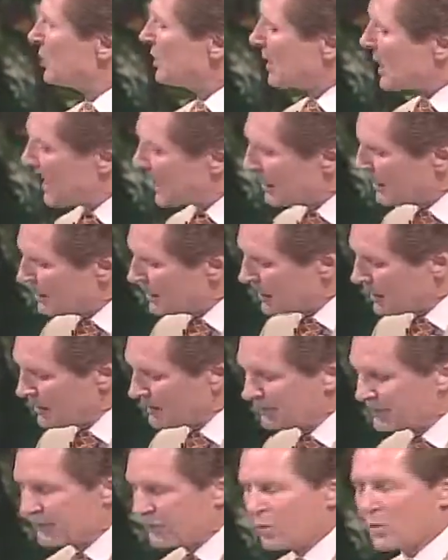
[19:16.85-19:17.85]
less
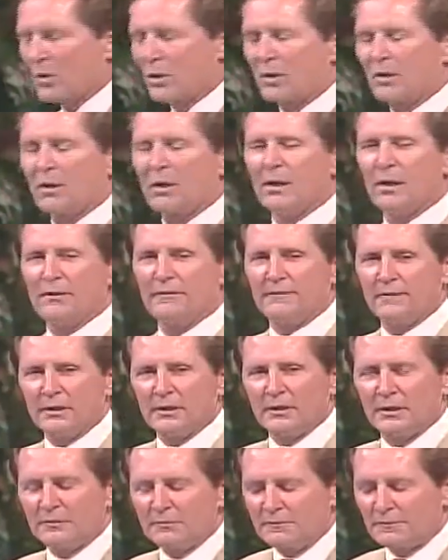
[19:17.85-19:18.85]
than or not
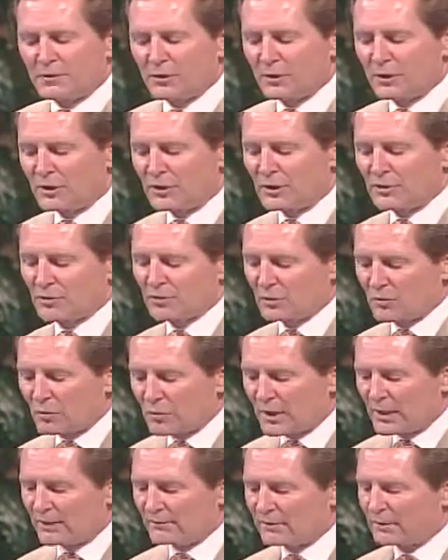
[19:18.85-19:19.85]
enough or
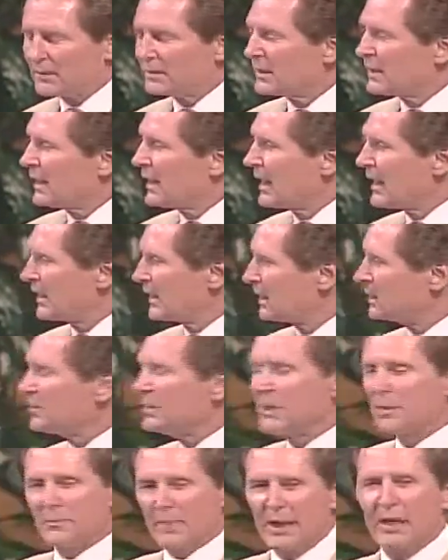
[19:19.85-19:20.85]
feel inferior,
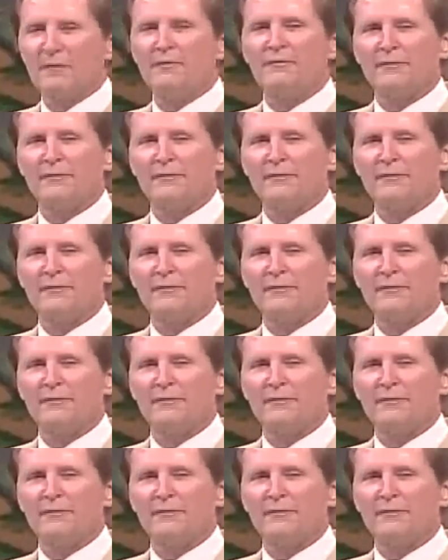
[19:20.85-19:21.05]
whatever.